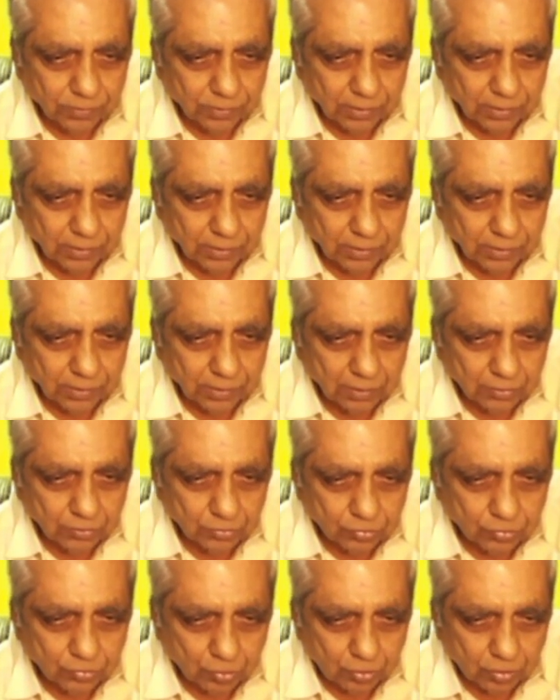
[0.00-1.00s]
So
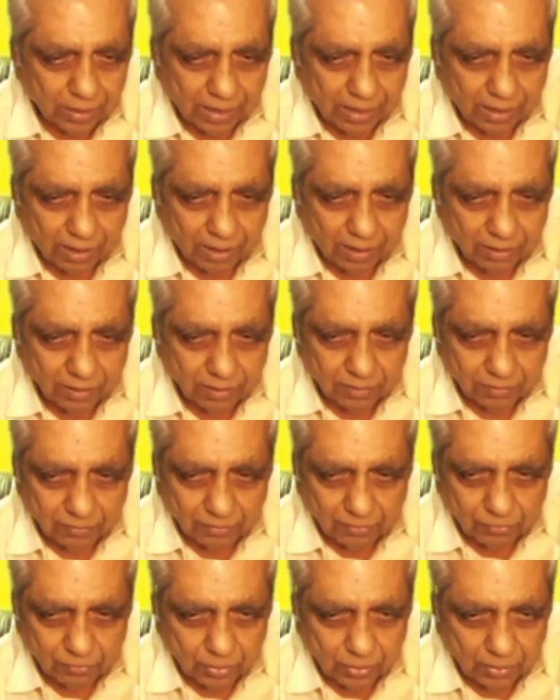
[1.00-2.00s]

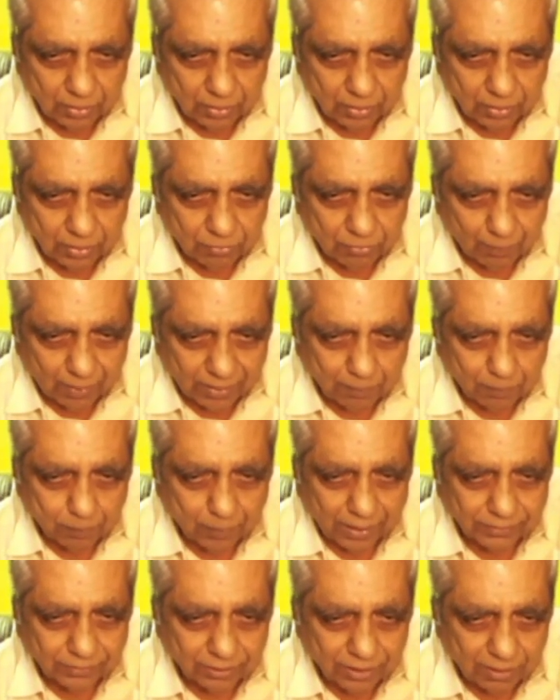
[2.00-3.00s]
if we multiply
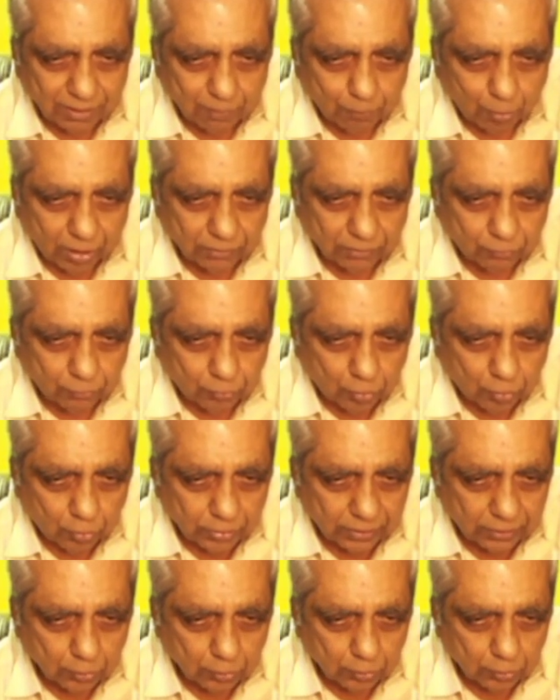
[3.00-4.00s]
3.4 into
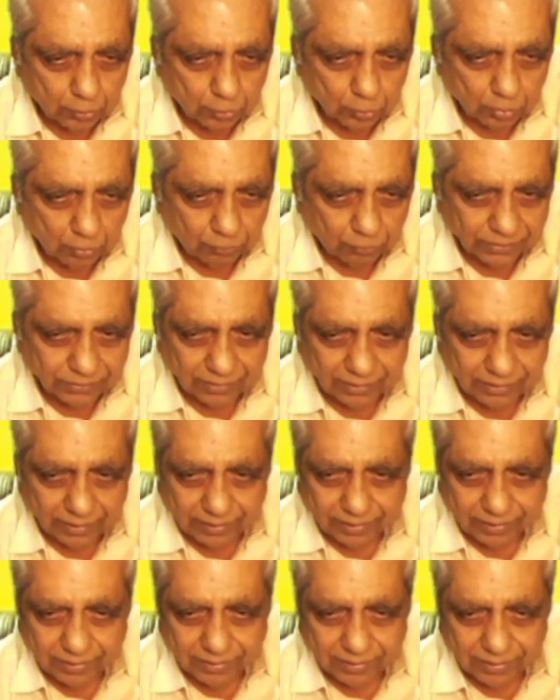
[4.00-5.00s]
the fractional error,
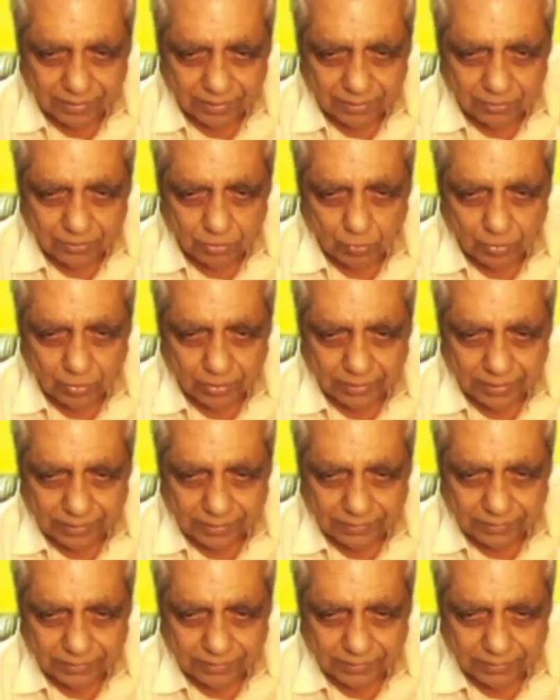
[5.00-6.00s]
you will get
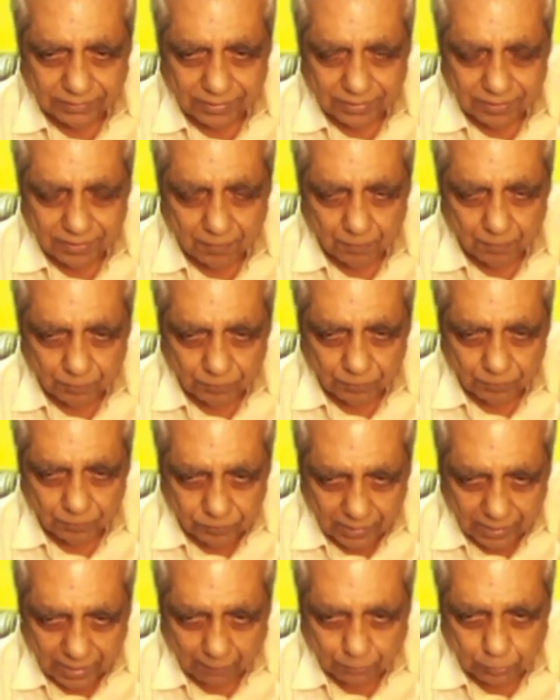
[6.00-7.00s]
the
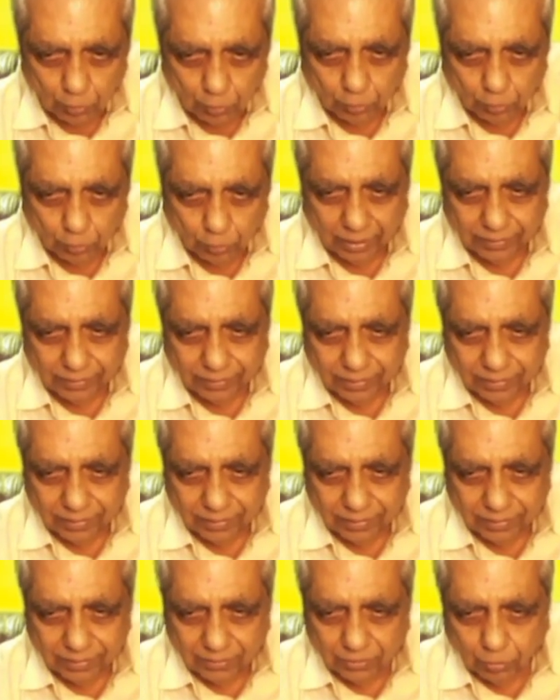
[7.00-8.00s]
absolute error. So I
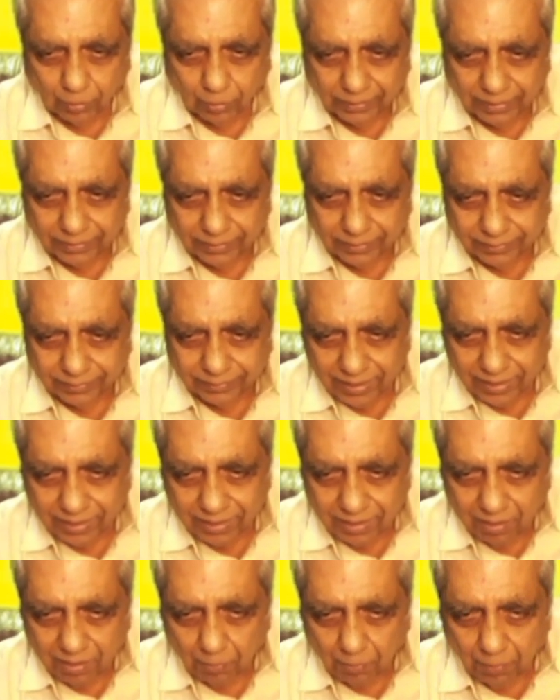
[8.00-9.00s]
can say
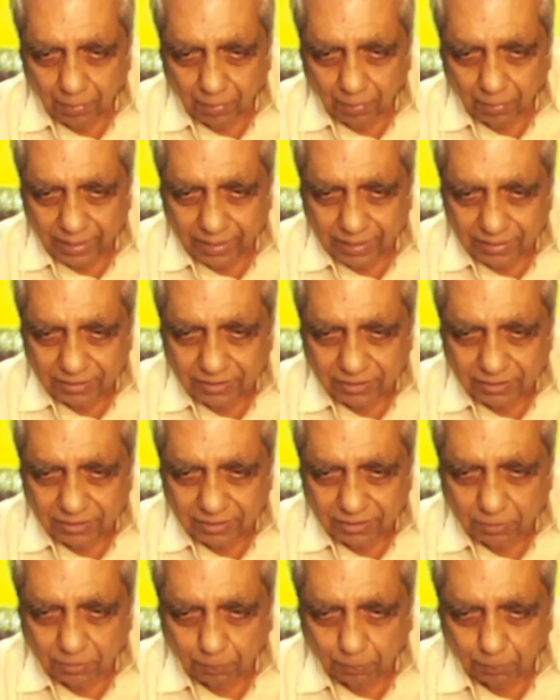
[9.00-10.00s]
my speed of the
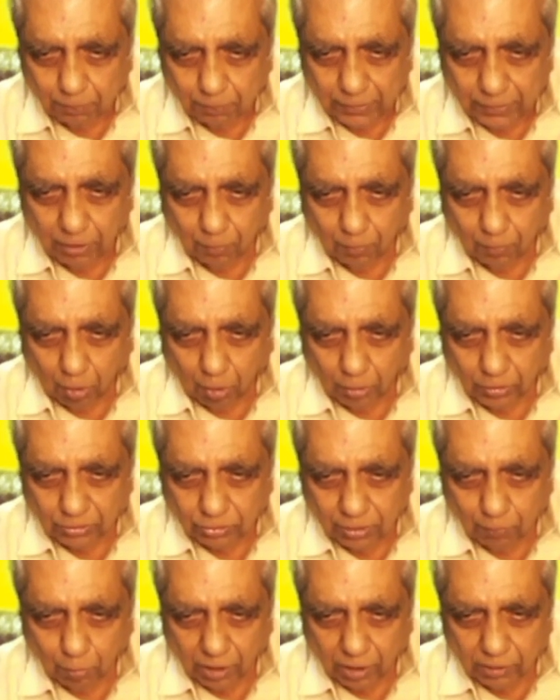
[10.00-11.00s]
body is
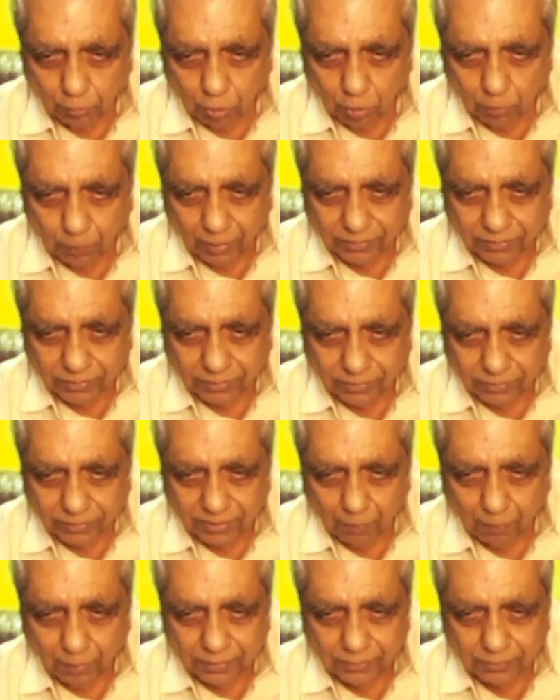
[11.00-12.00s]
3.4 plus or minus
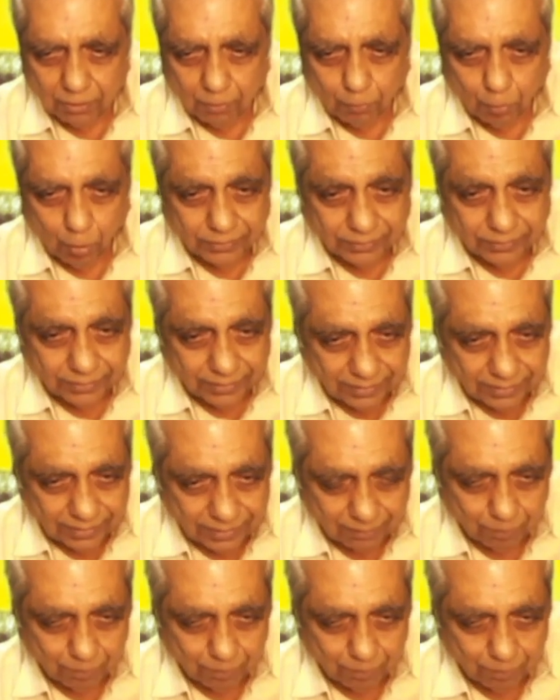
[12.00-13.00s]
0.3
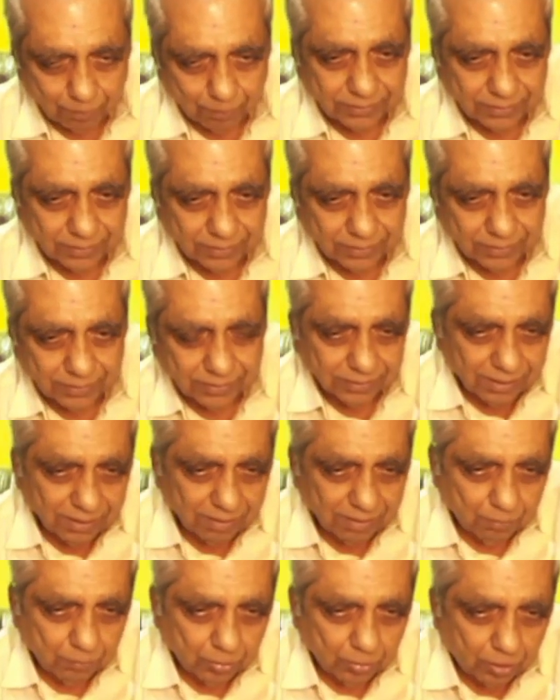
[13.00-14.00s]
meters,
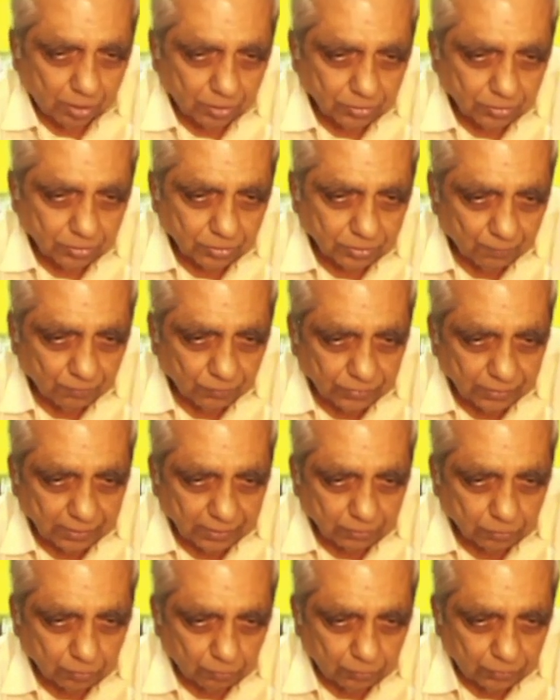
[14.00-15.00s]
because this
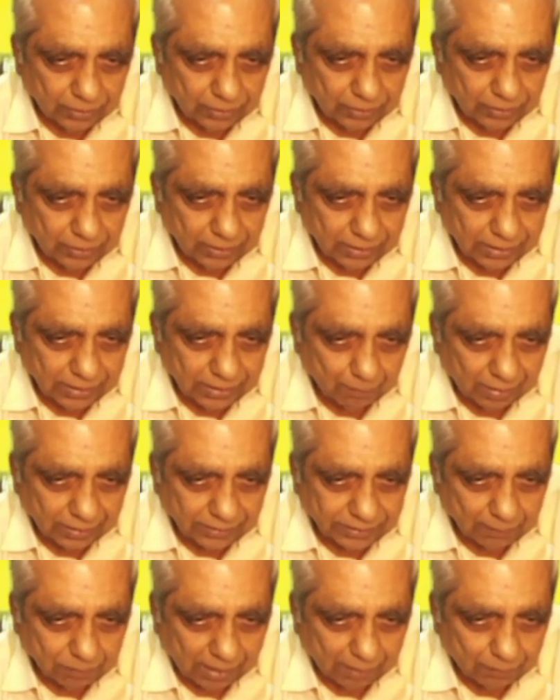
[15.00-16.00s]
V multiplied
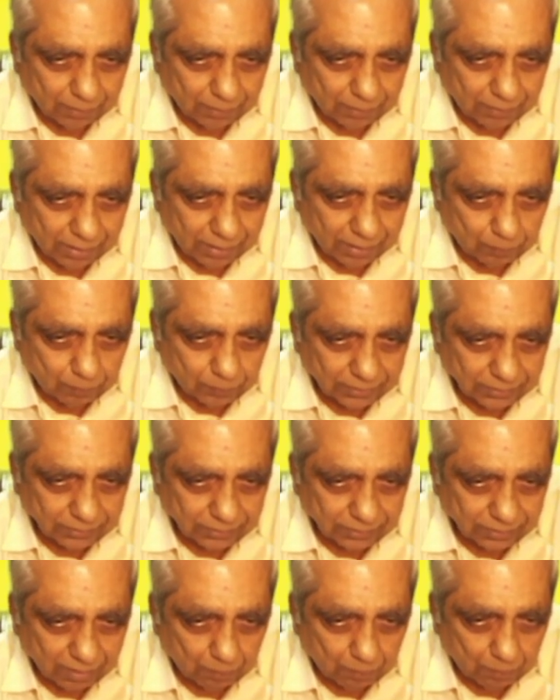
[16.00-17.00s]
by this
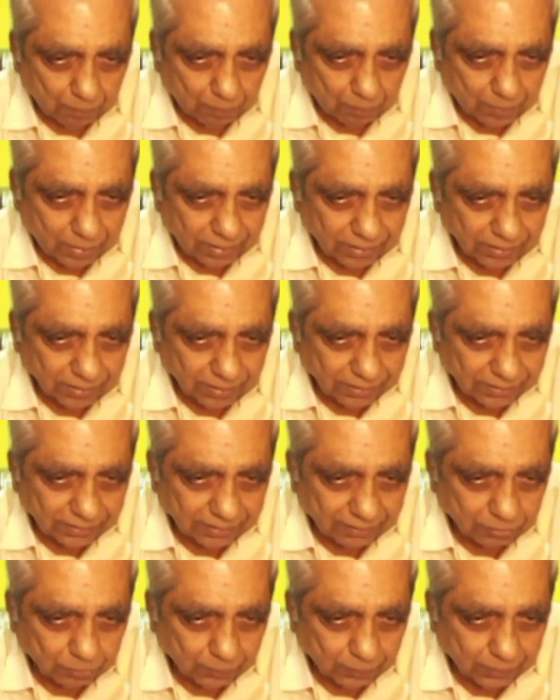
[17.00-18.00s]
number gives me the
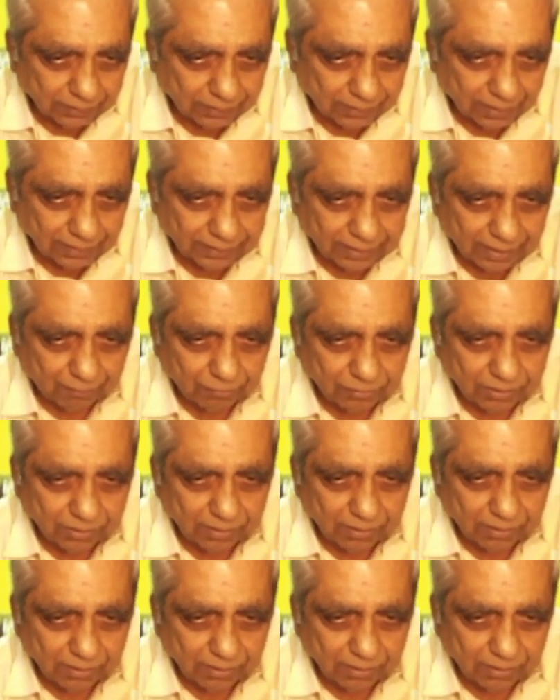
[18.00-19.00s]
delta V
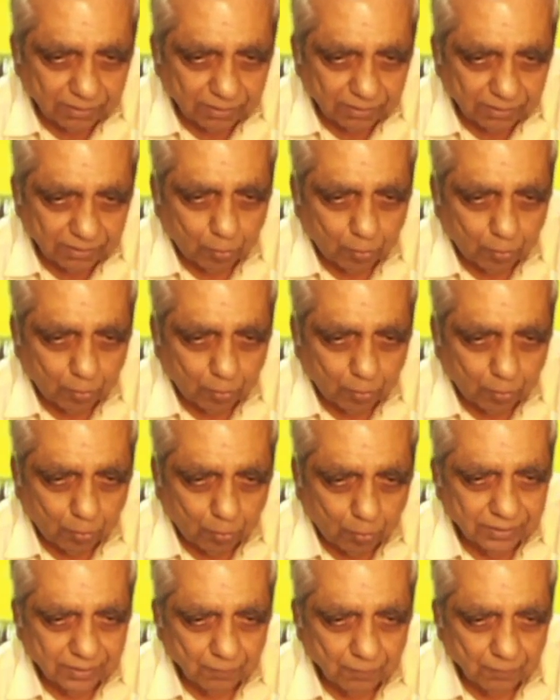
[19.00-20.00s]
0.3, and
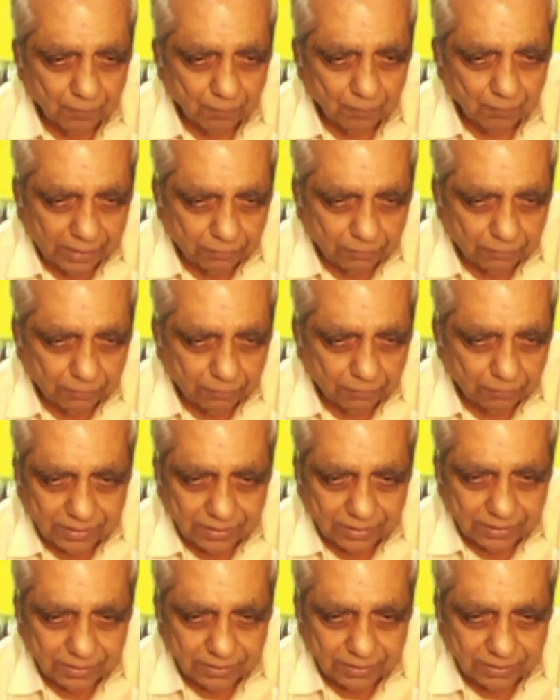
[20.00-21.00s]
V value I
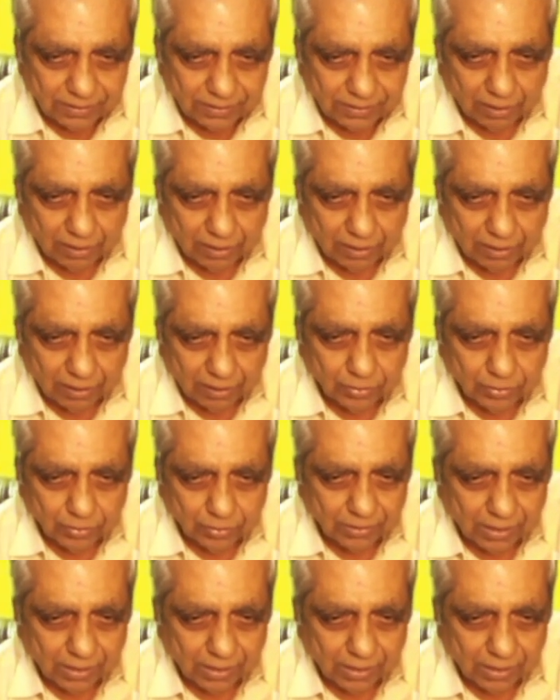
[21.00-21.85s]
have calculated here.